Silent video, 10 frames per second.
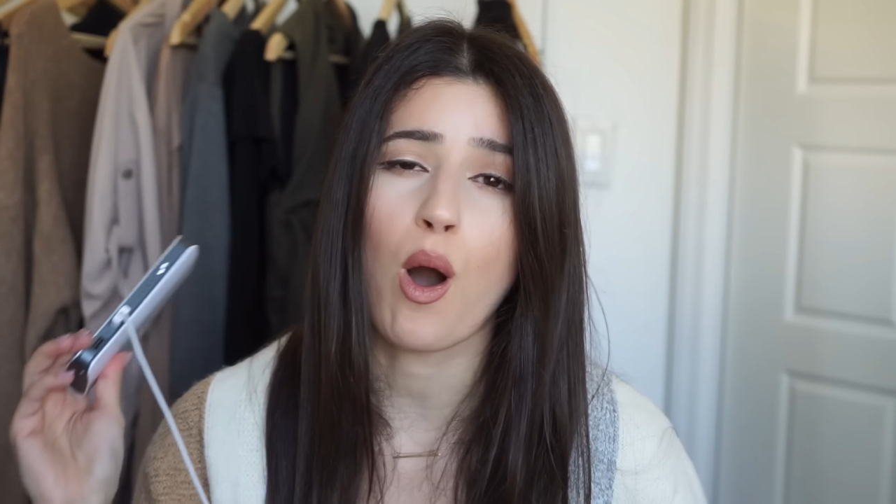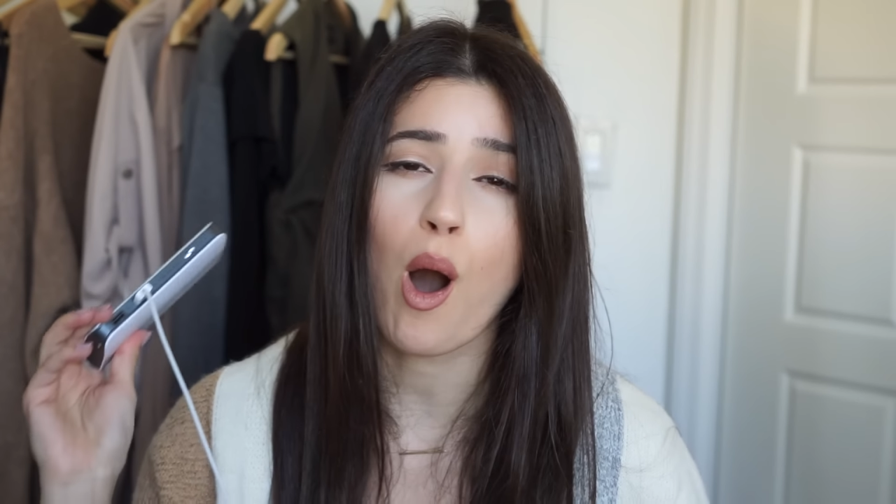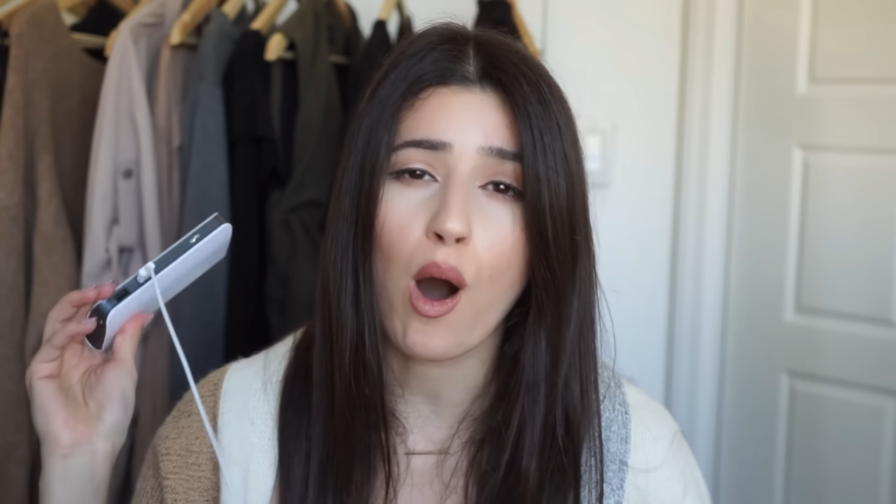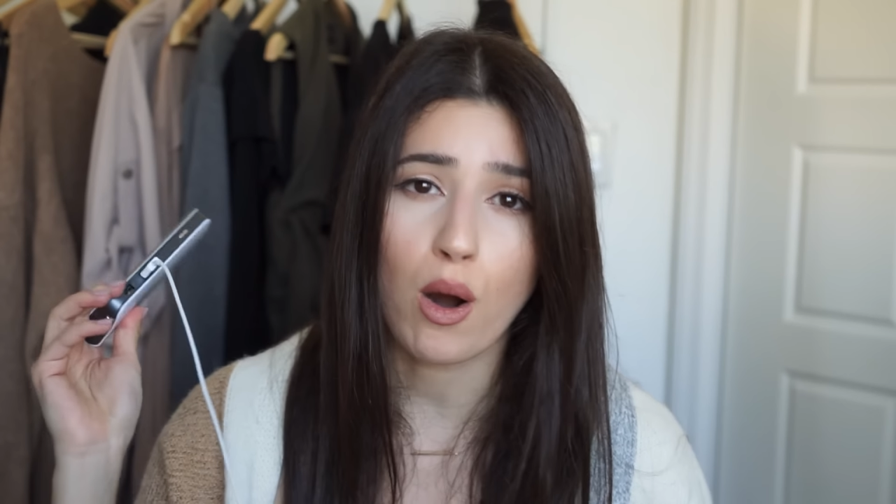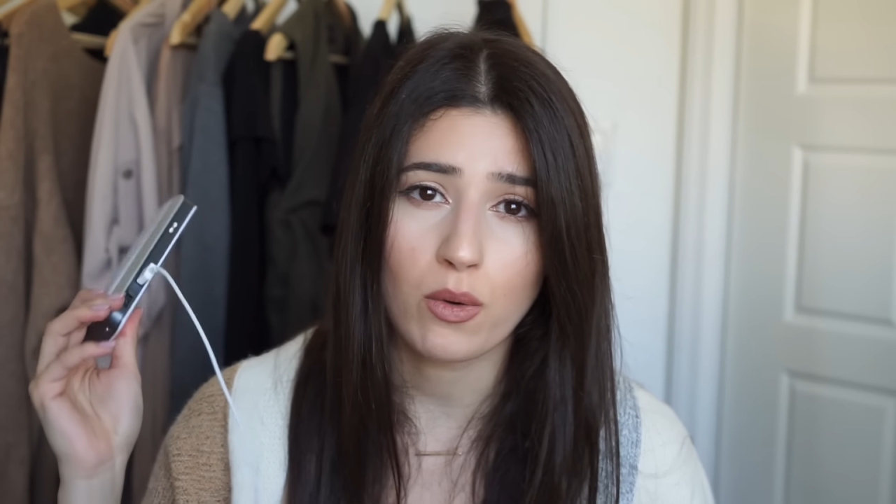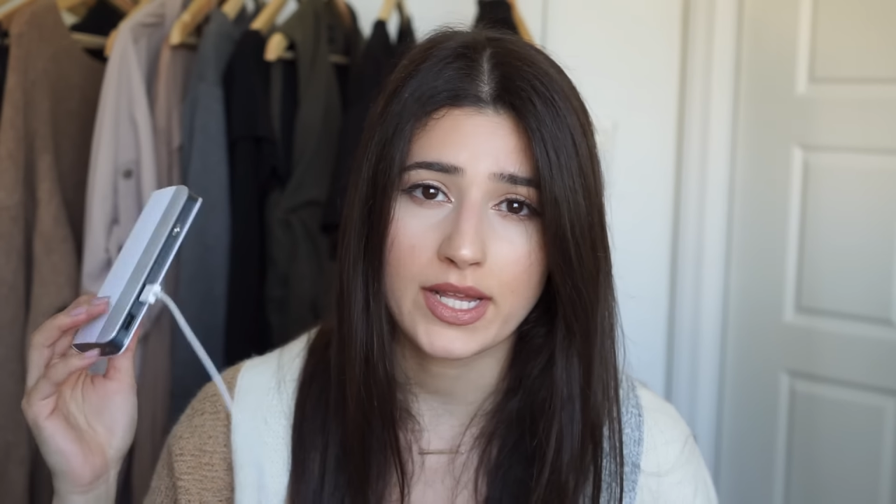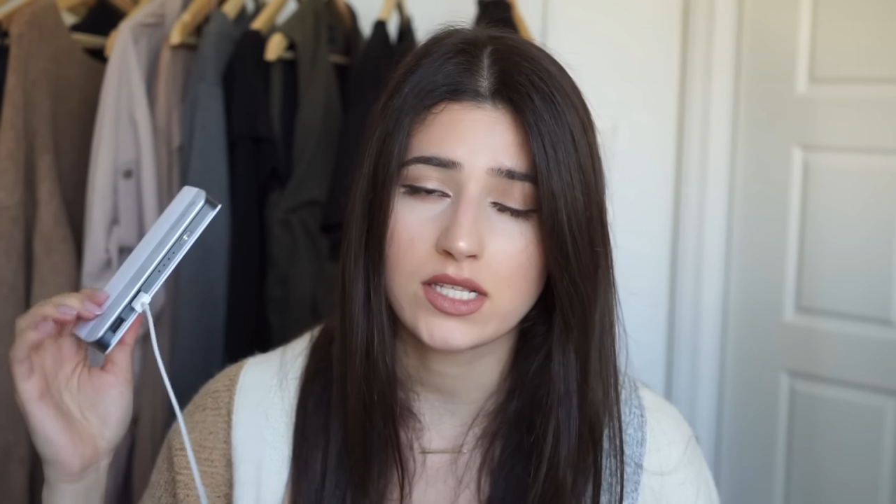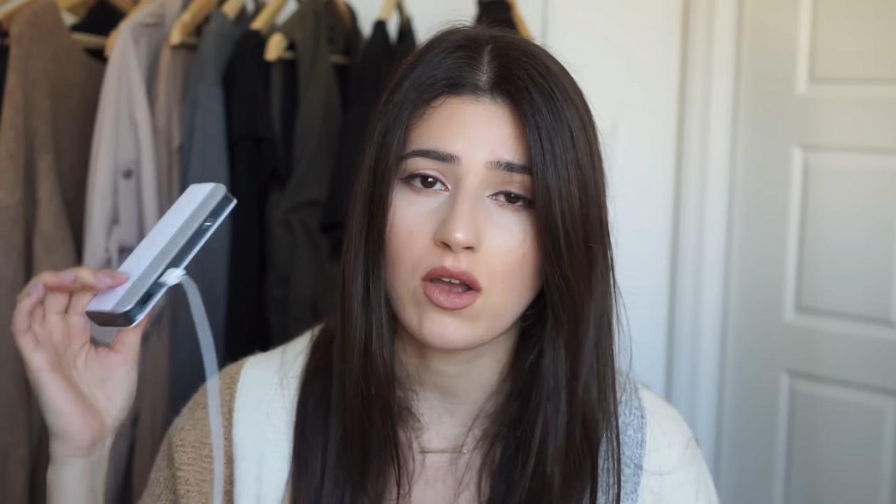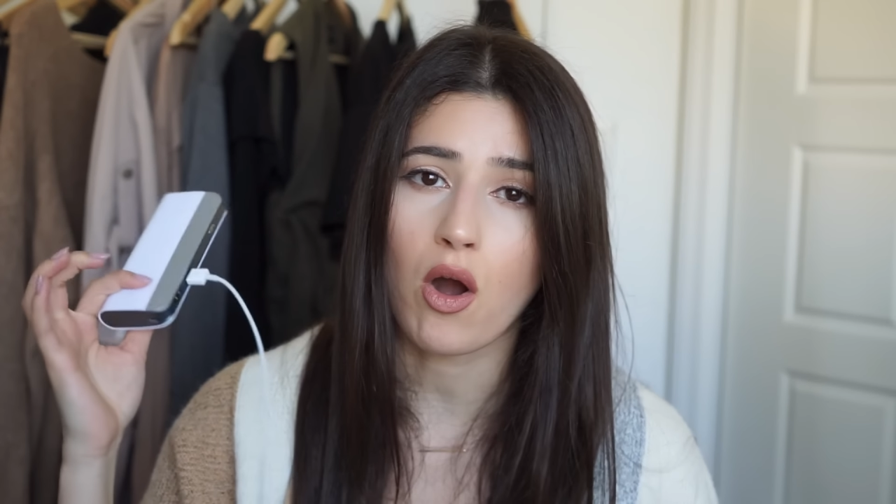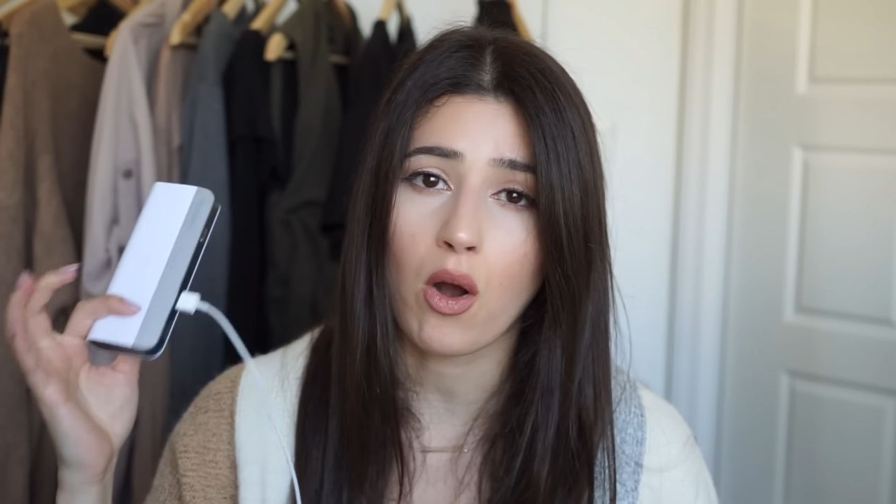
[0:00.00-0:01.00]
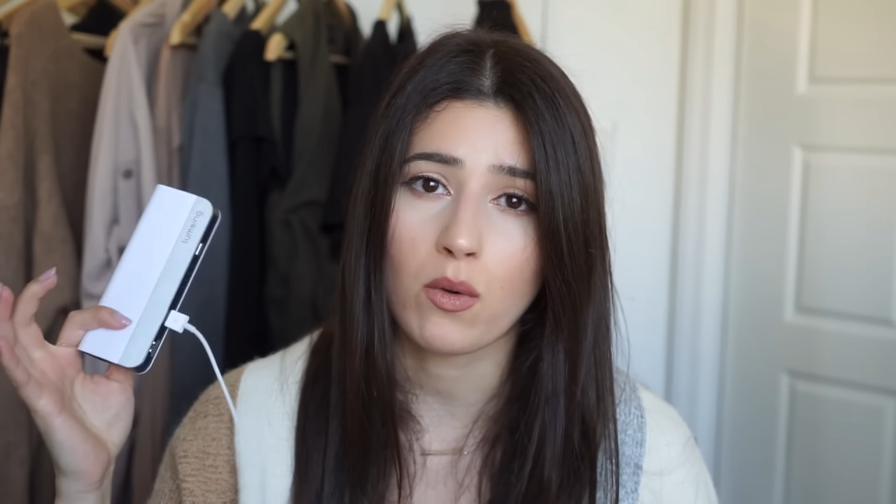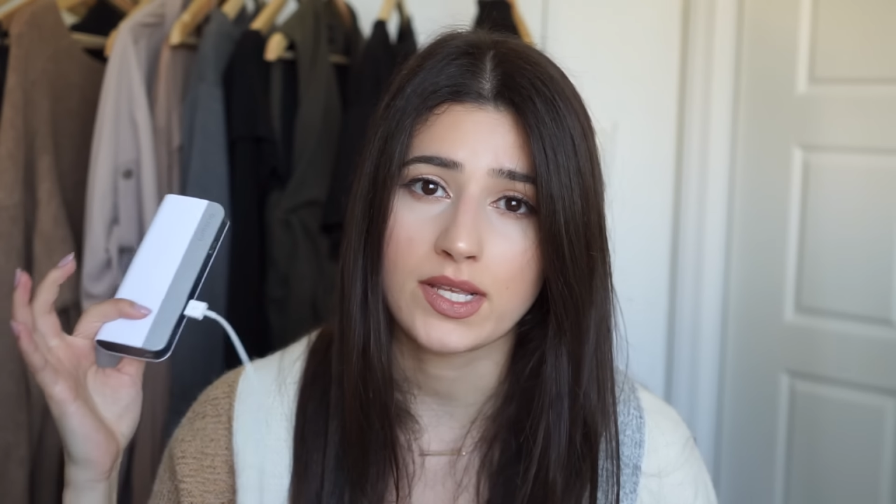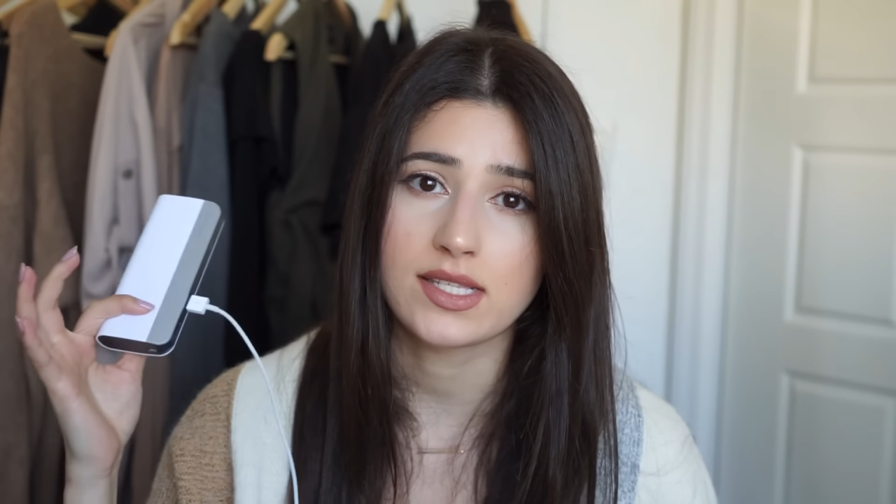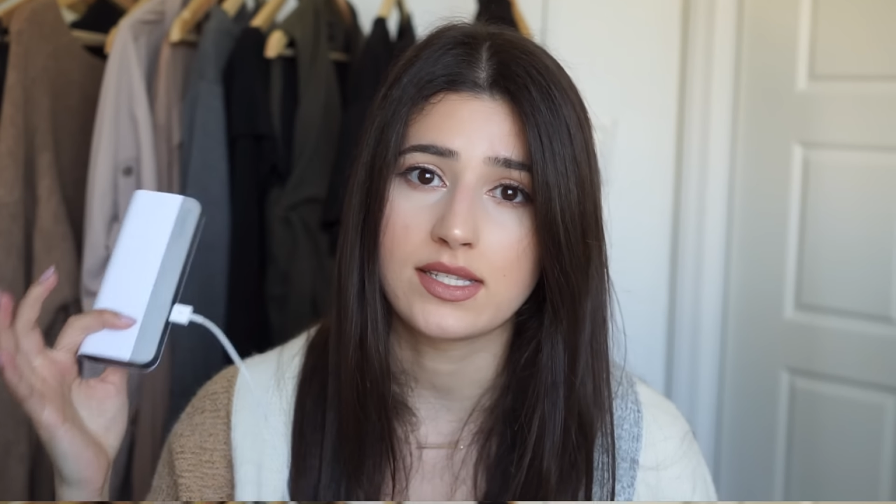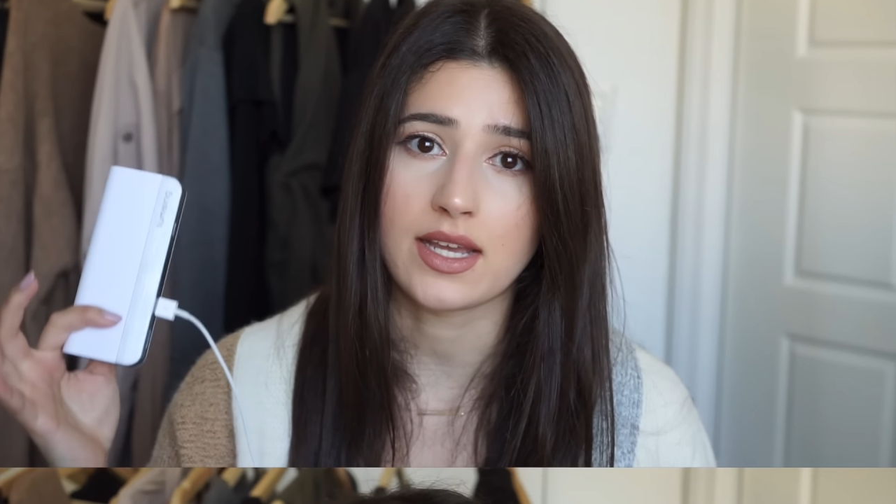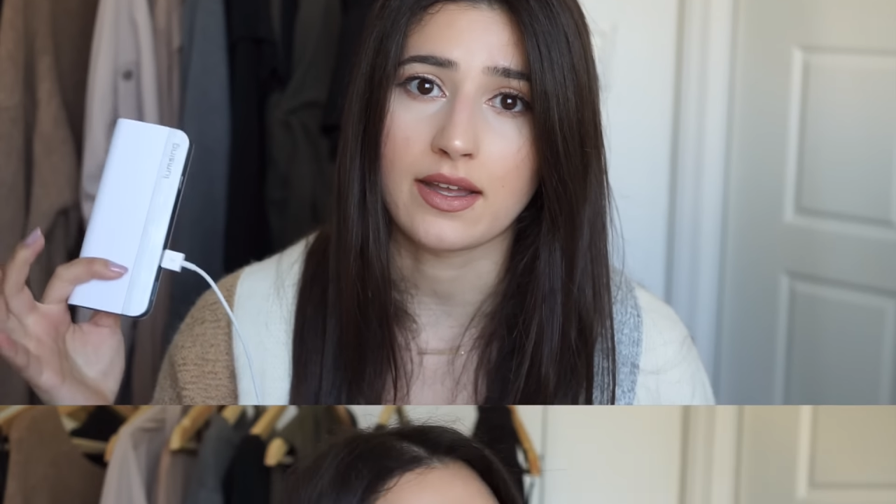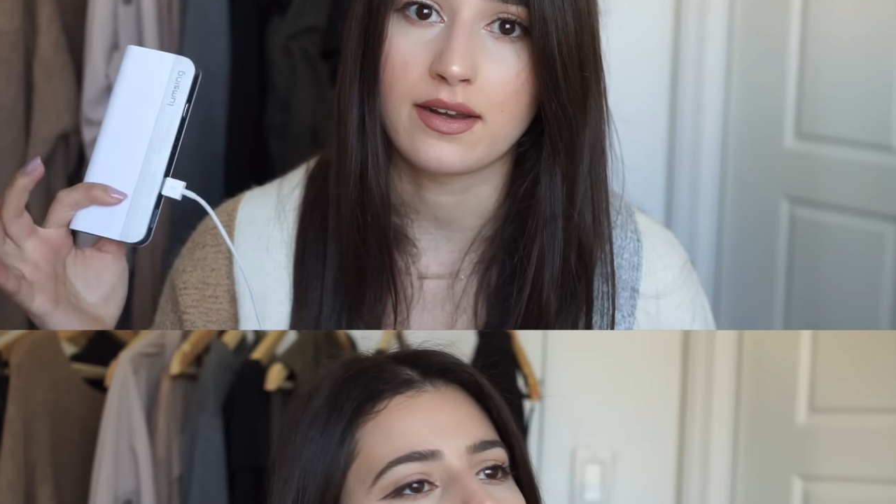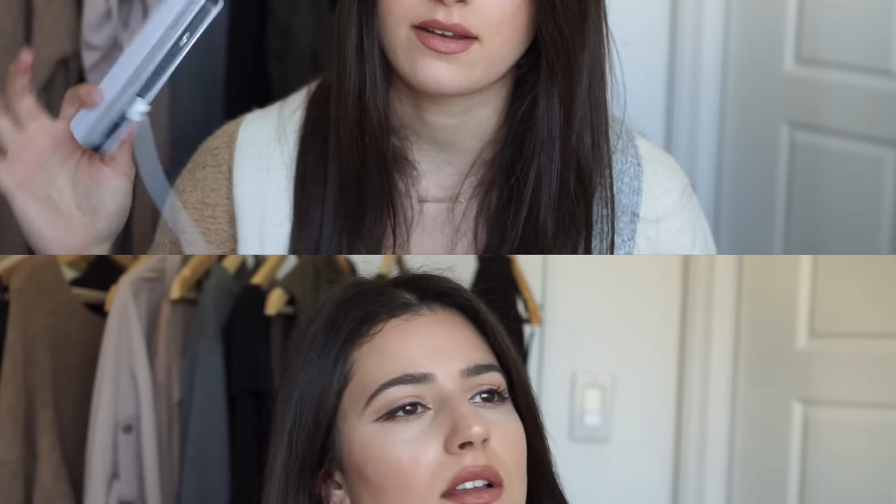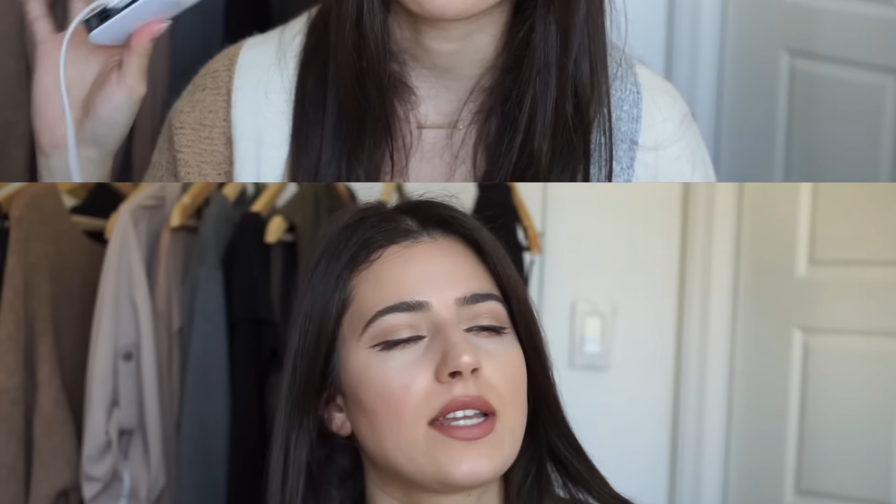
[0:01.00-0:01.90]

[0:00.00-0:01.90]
always dead.